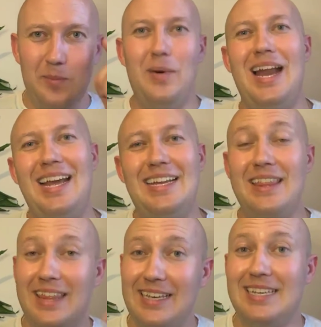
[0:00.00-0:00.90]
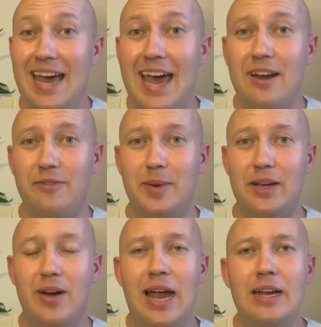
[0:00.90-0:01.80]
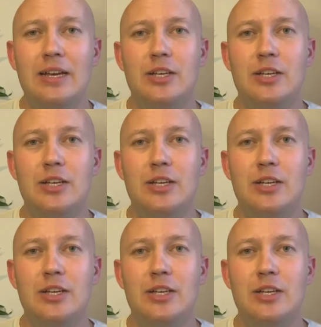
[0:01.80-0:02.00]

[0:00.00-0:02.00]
my leader thinks ahead of me, right?